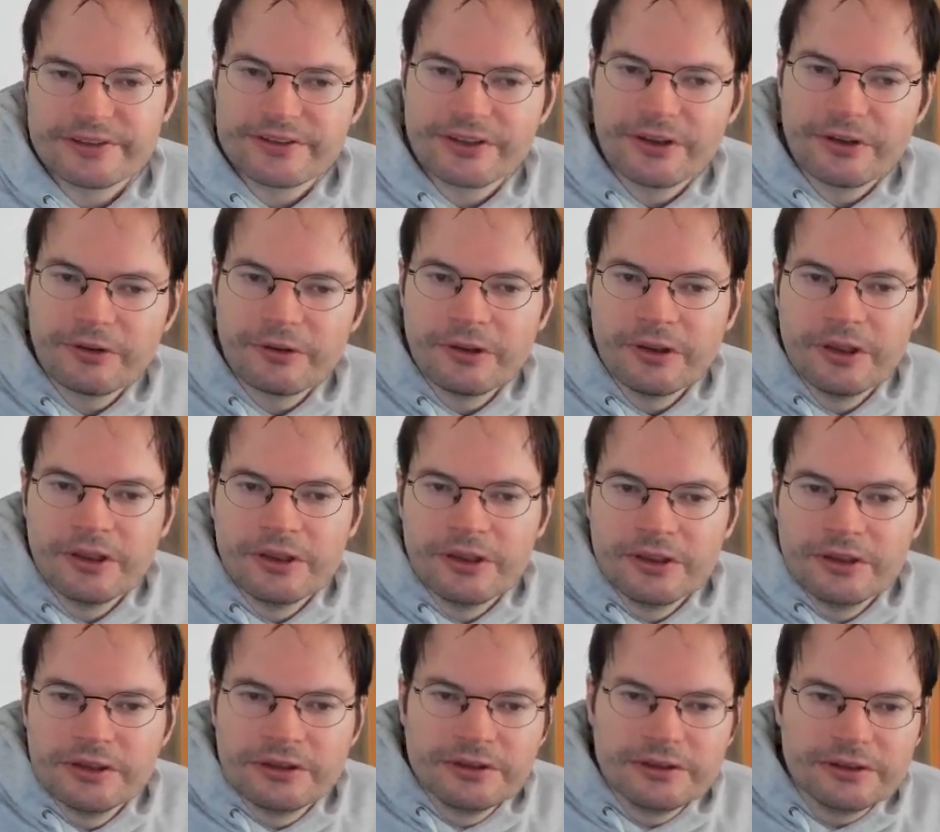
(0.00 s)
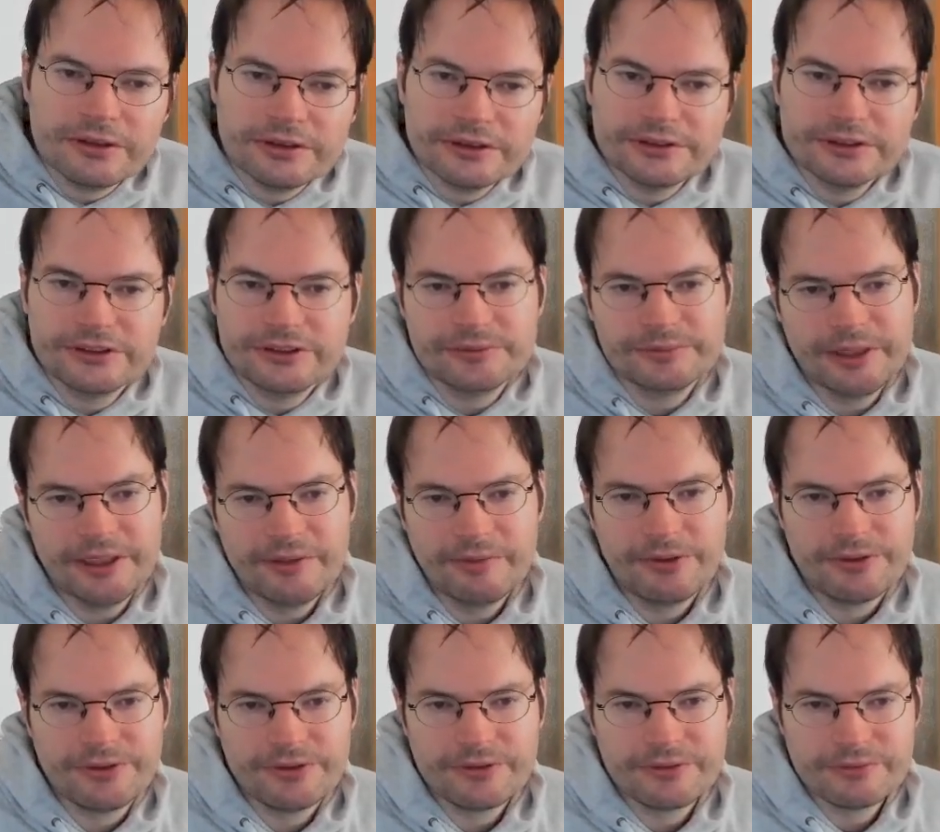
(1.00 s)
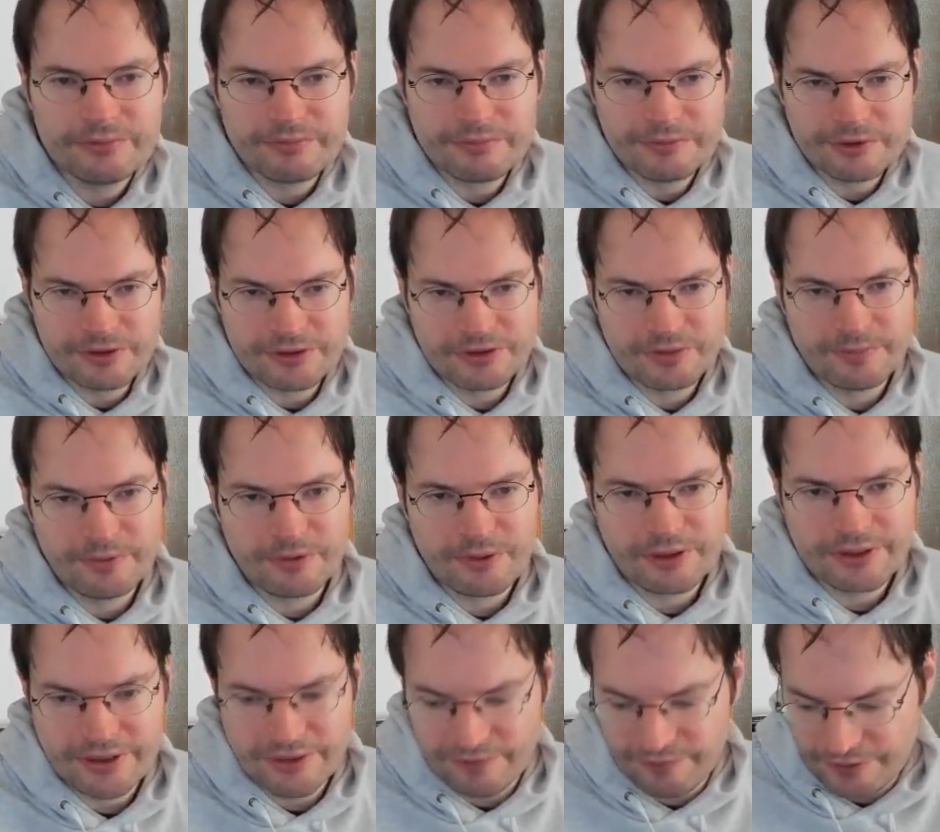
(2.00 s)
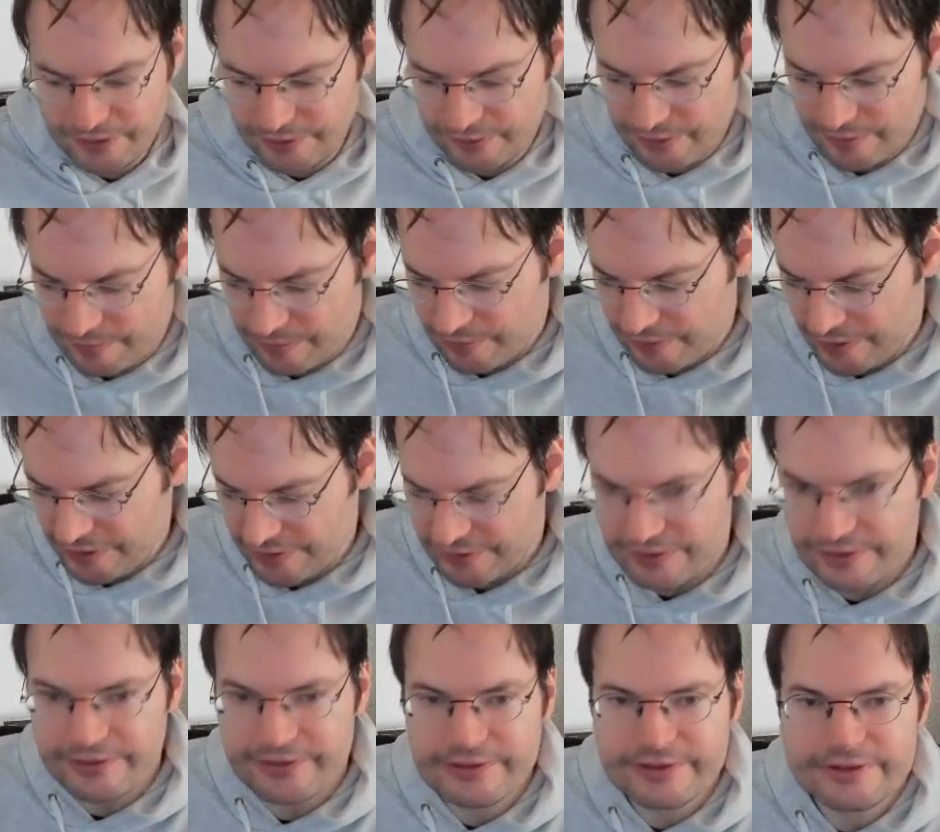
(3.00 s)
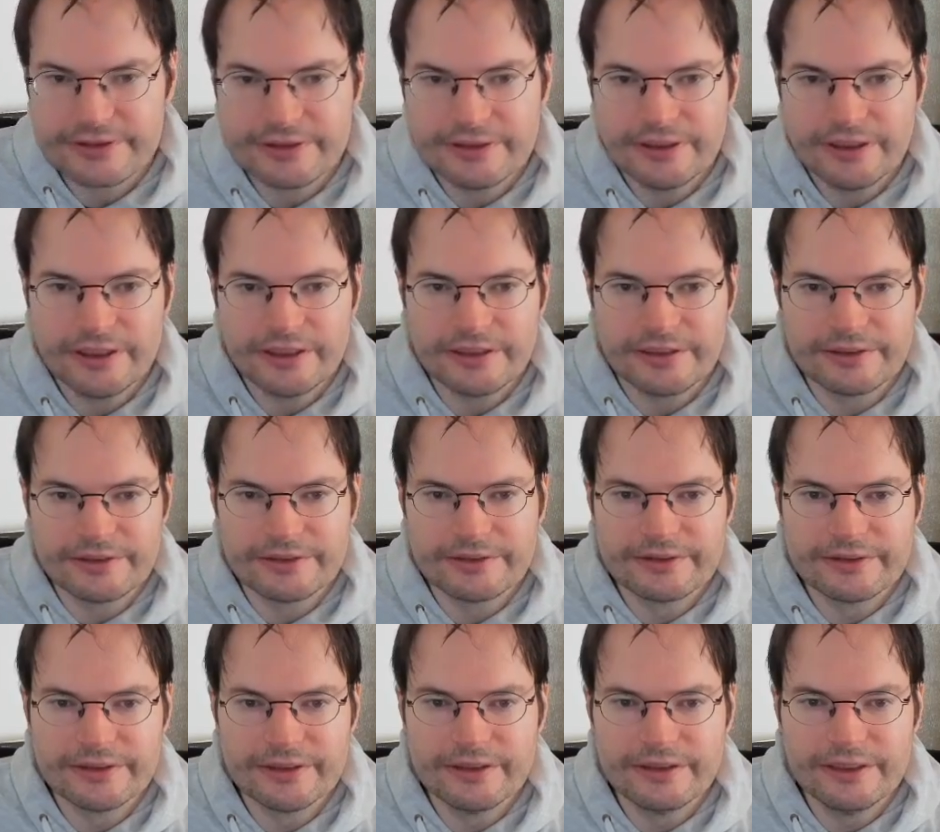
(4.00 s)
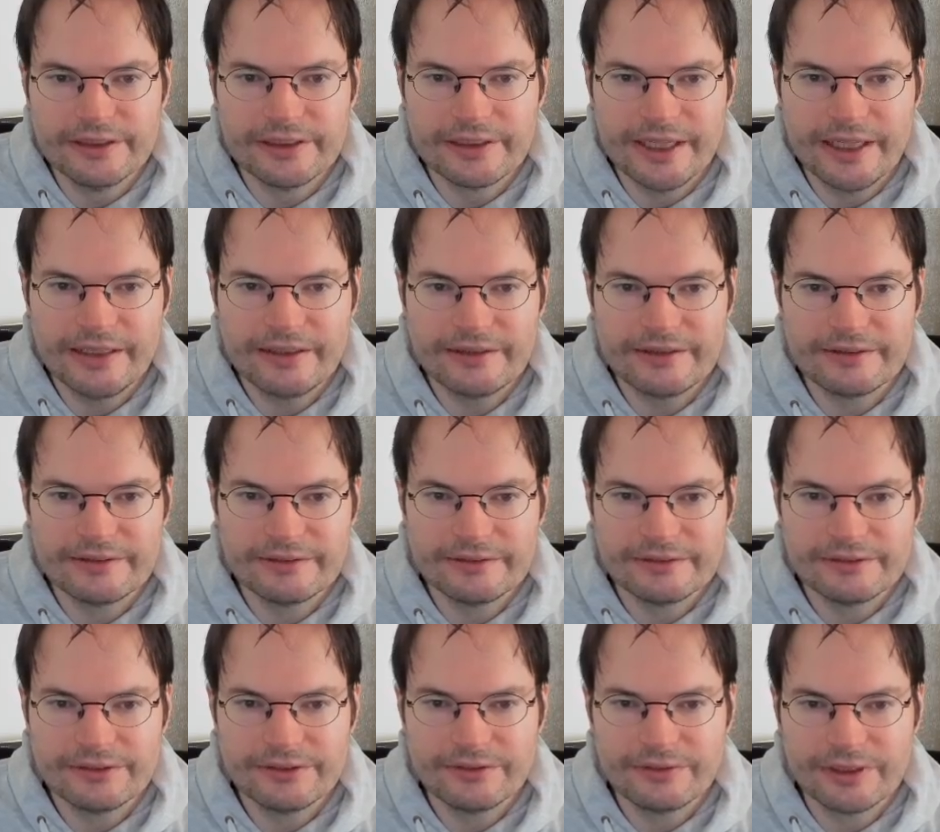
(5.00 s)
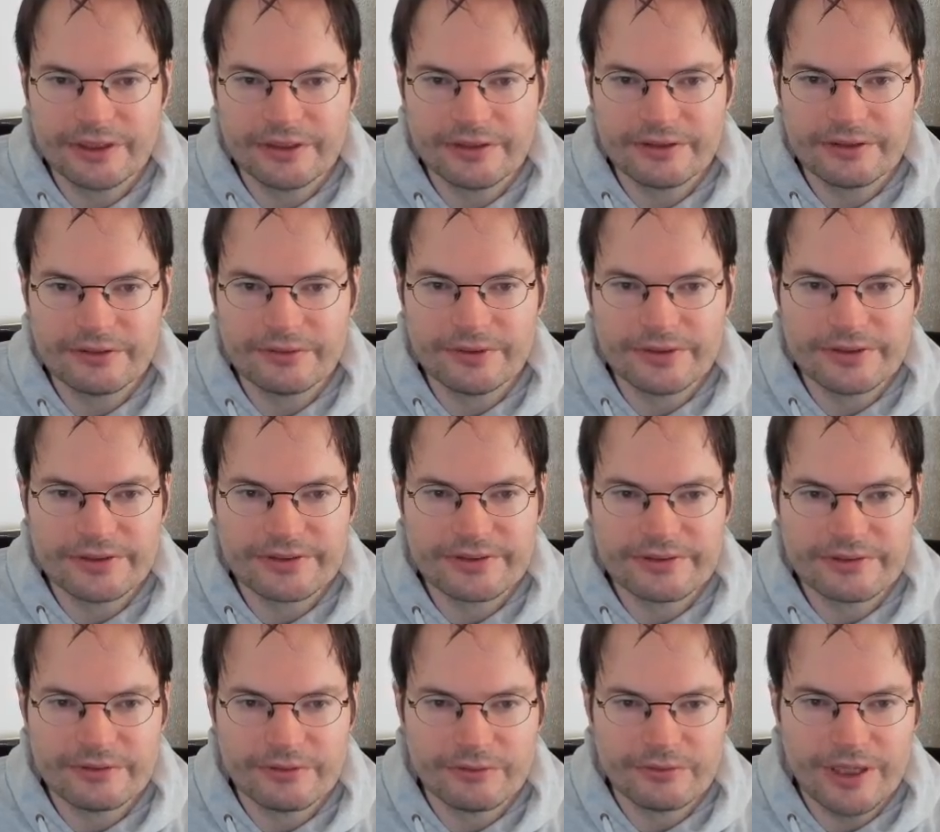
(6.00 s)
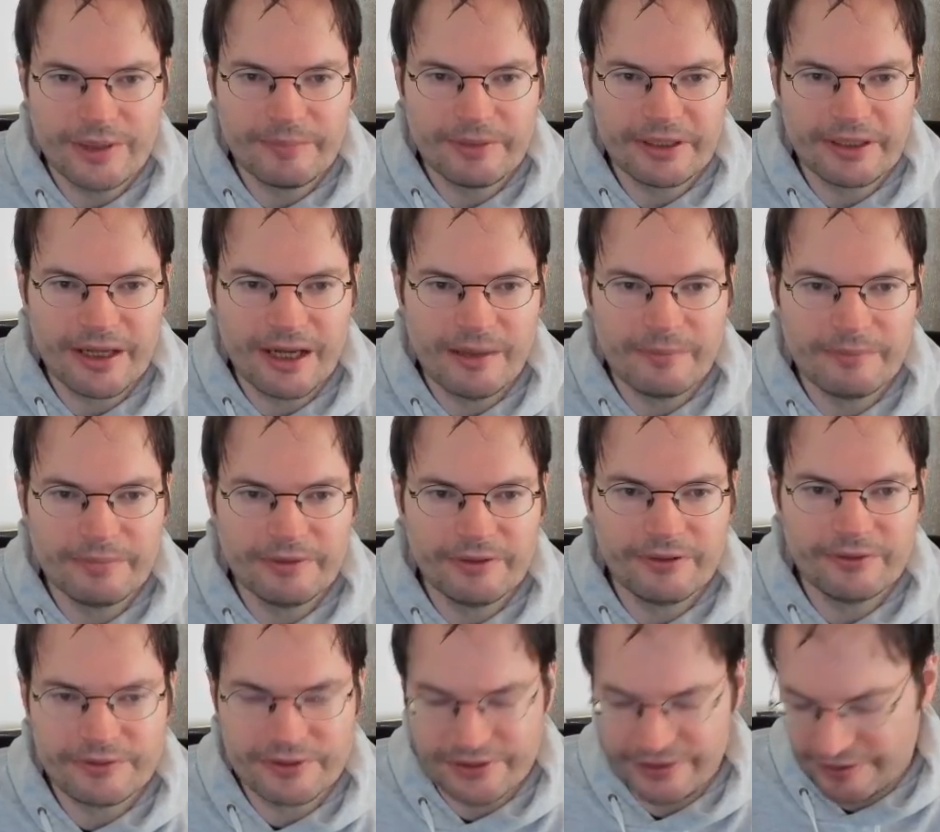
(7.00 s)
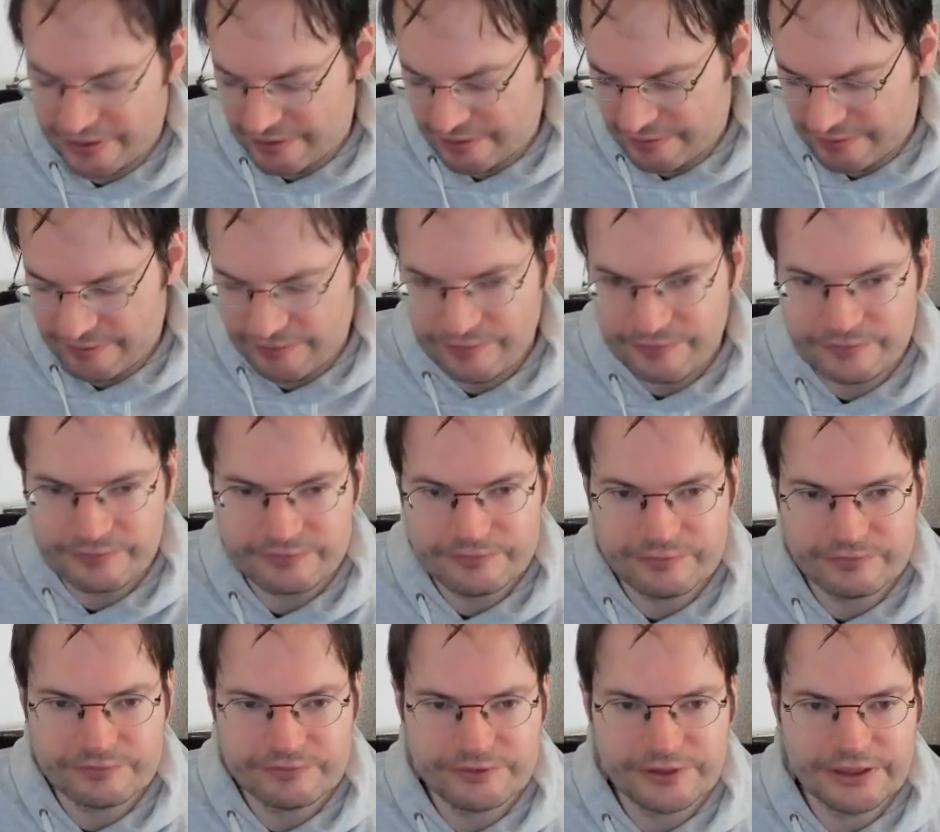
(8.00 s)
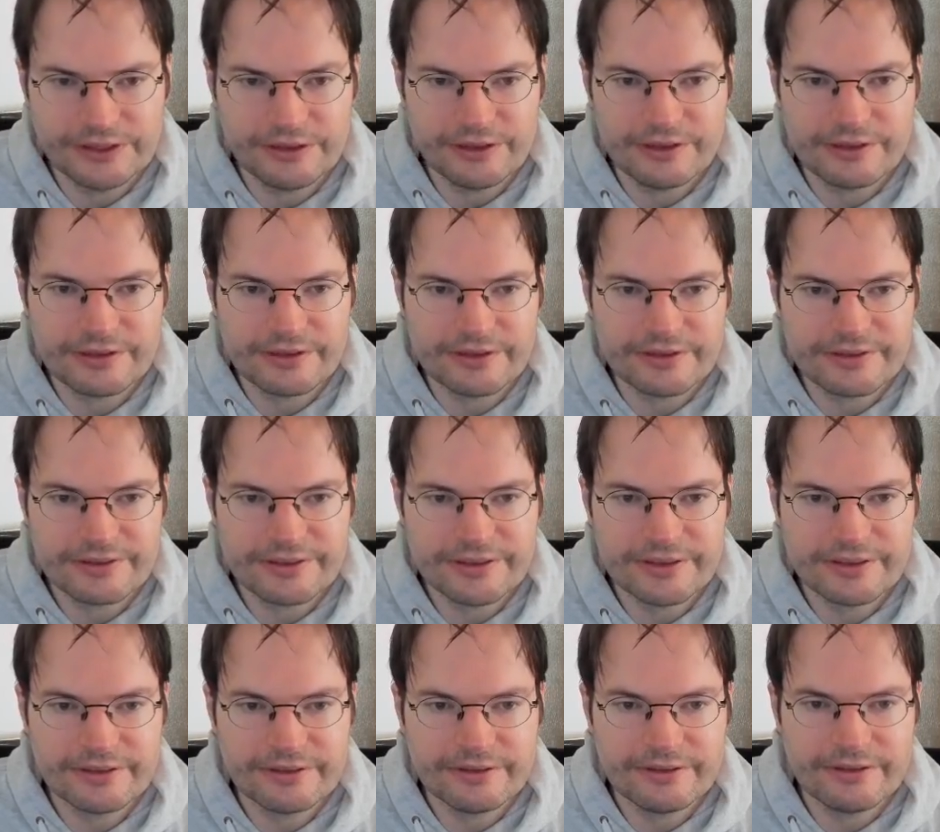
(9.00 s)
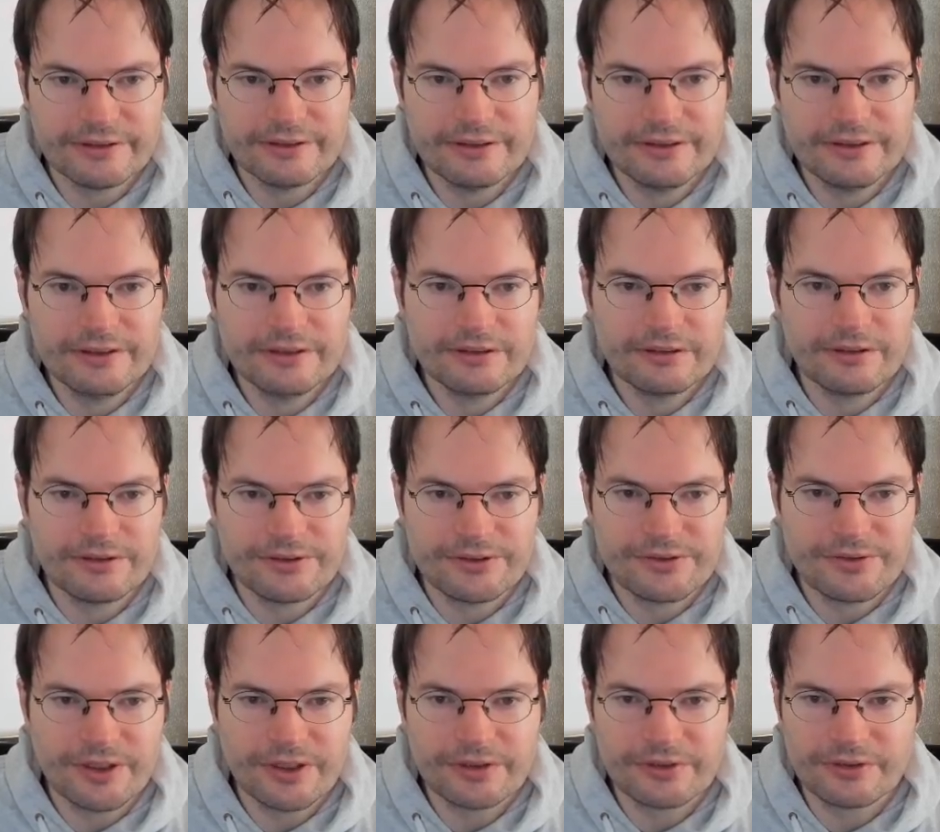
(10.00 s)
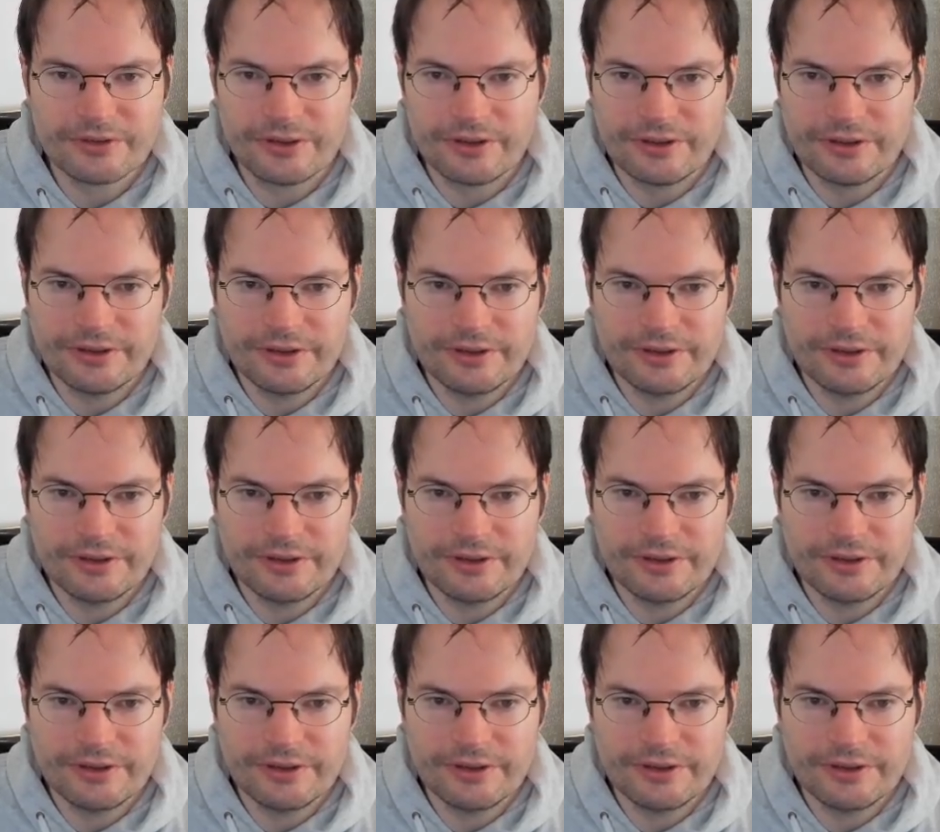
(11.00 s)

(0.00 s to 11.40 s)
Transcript: So you may want to support different operations, and again, you can do this wrapping up of a single field in a single constructor